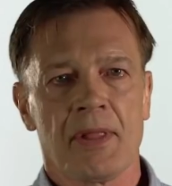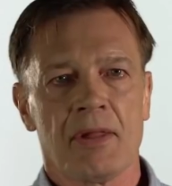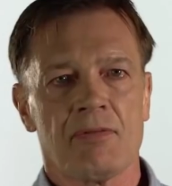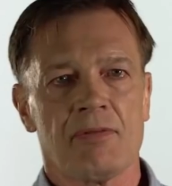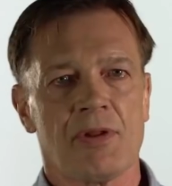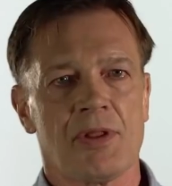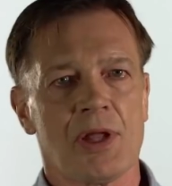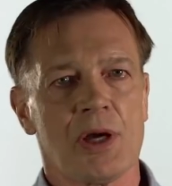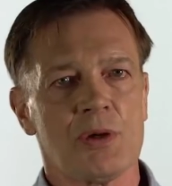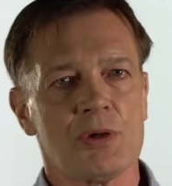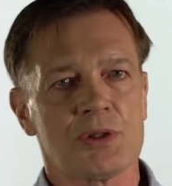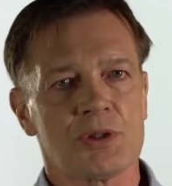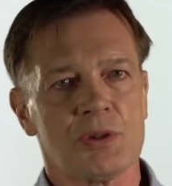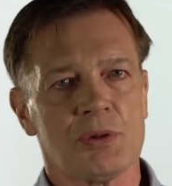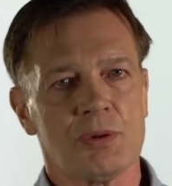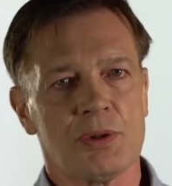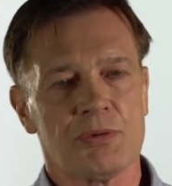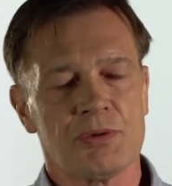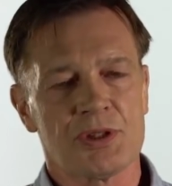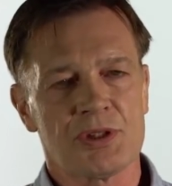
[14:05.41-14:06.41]
for those who
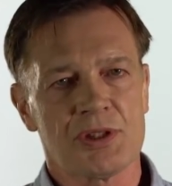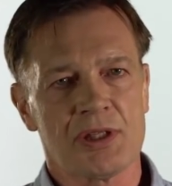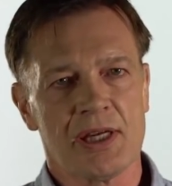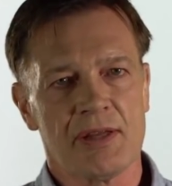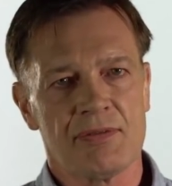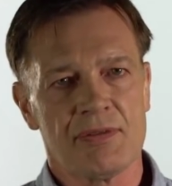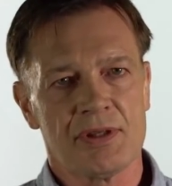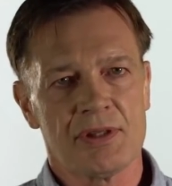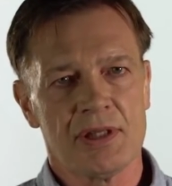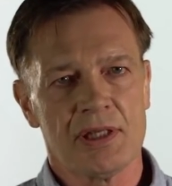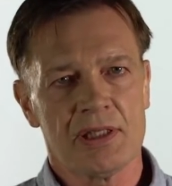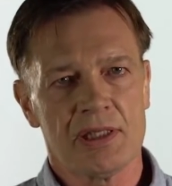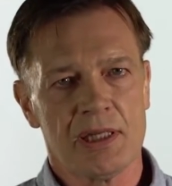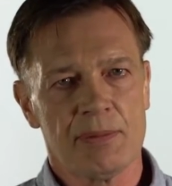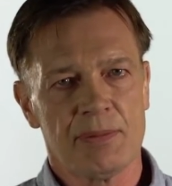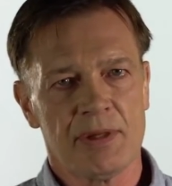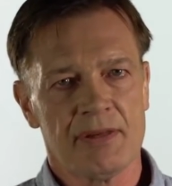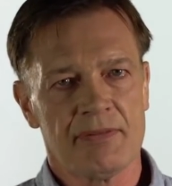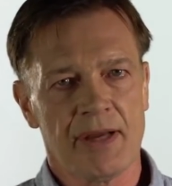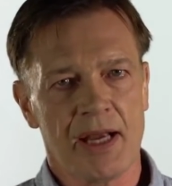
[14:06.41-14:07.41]
had received the
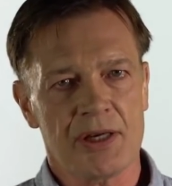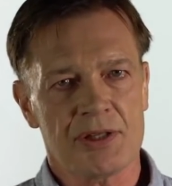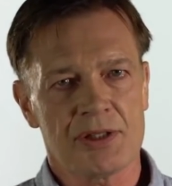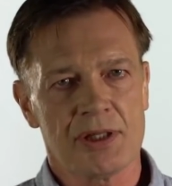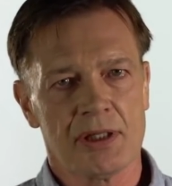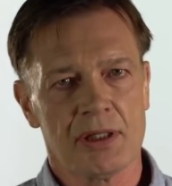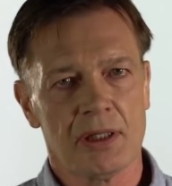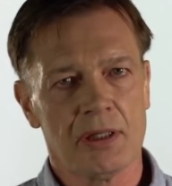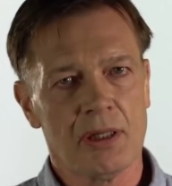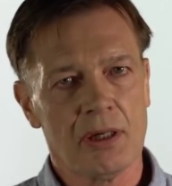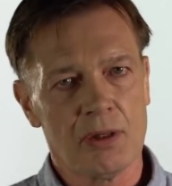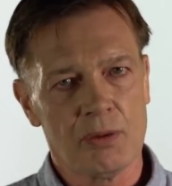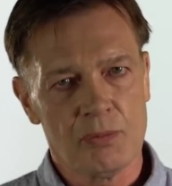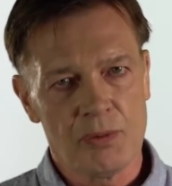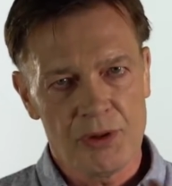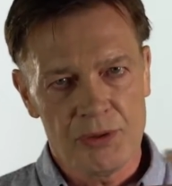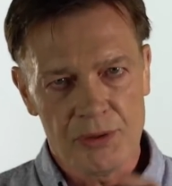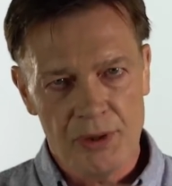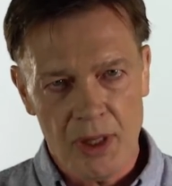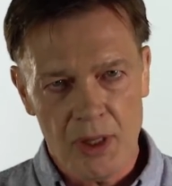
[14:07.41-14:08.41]
DTP vaccine alone
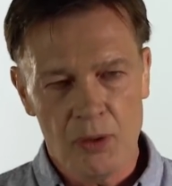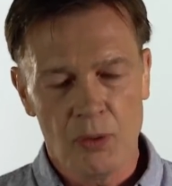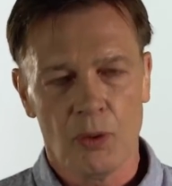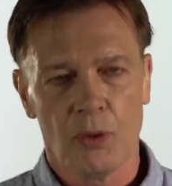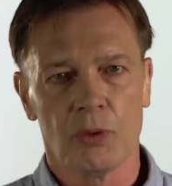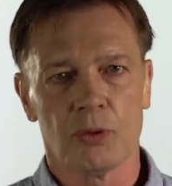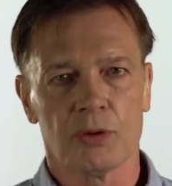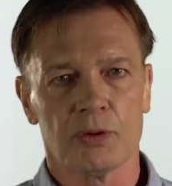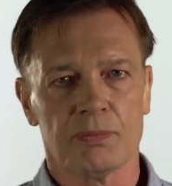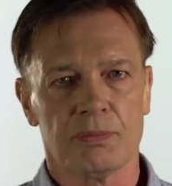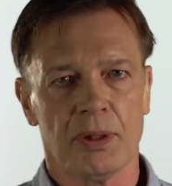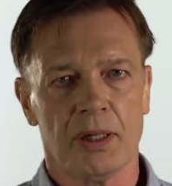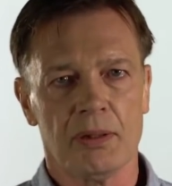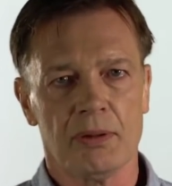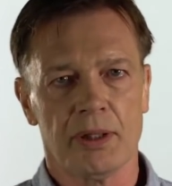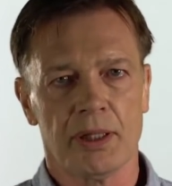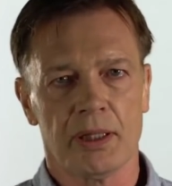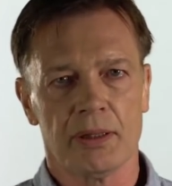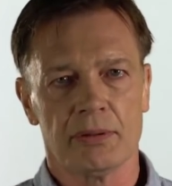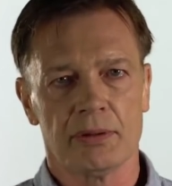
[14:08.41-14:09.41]
with no oral
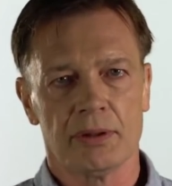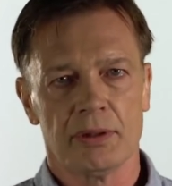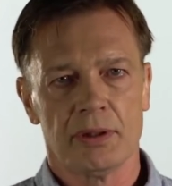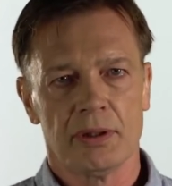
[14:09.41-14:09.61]
polio.